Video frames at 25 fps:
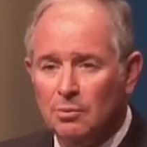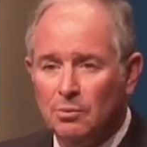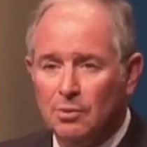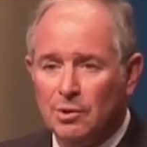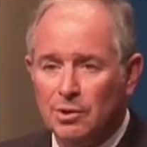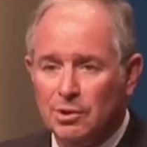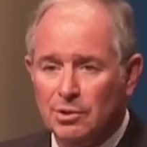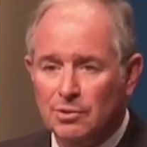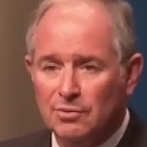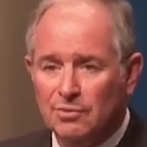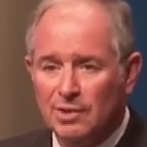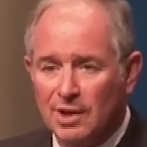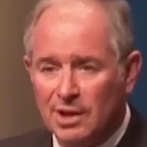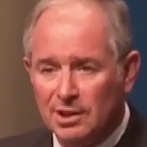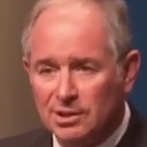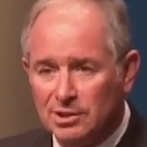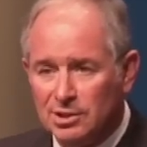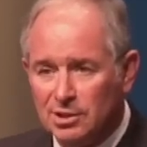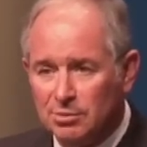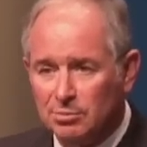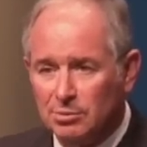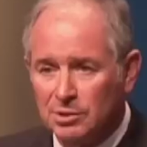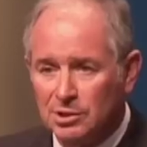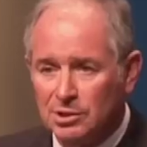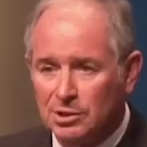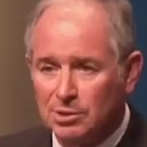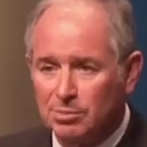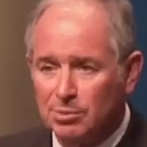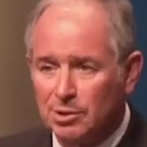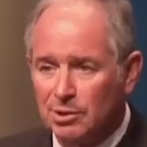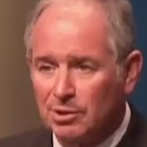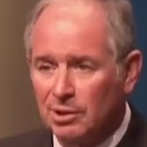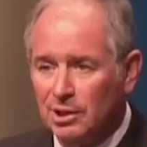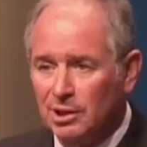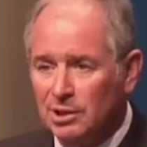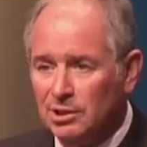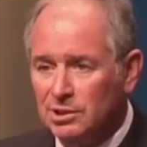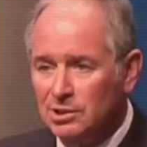where you've had some
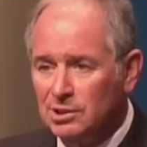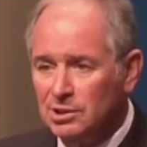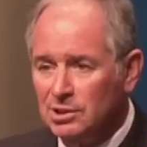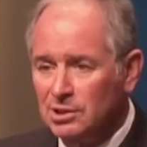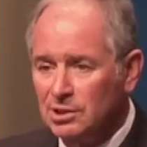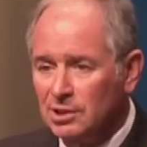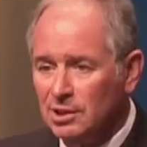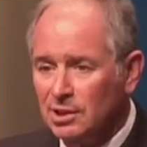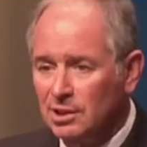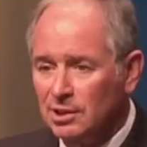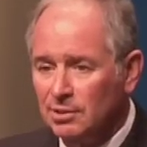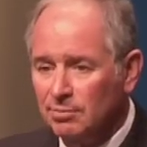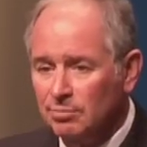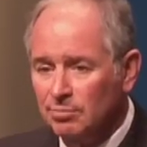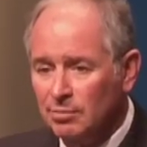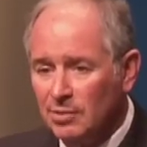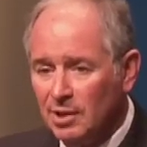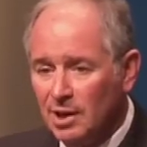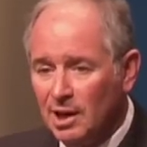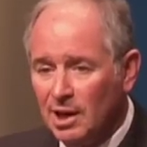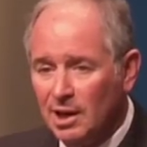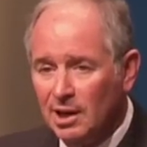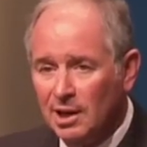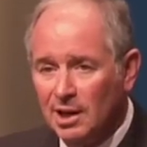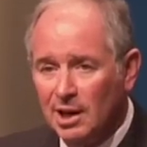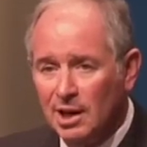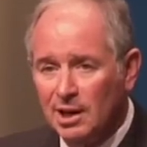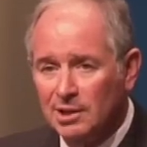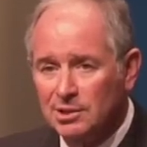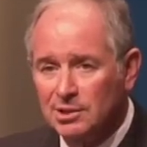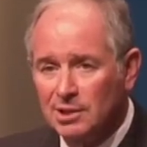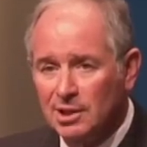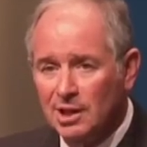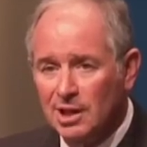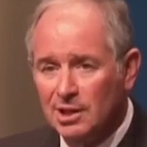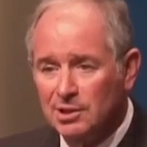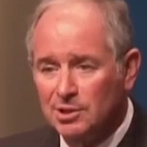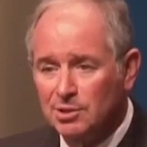experience
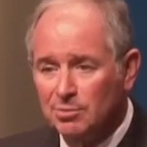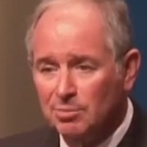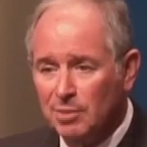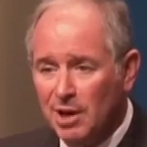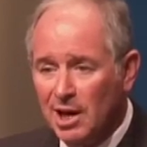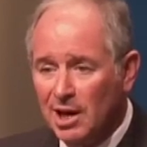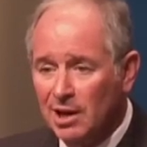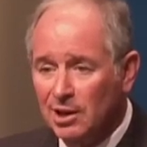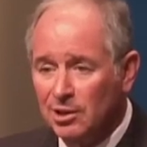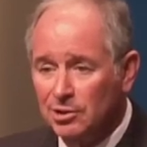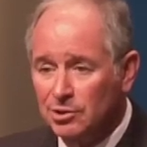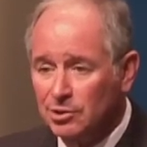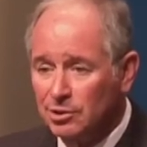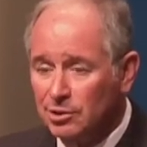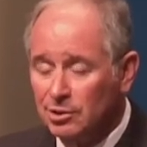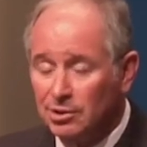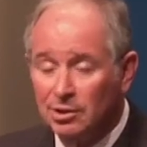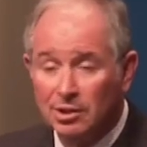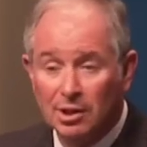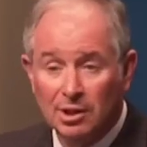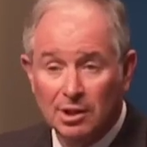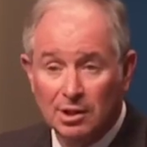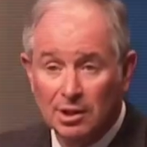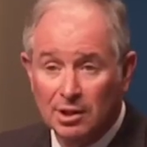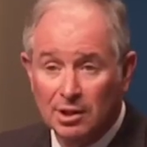as, as a manager,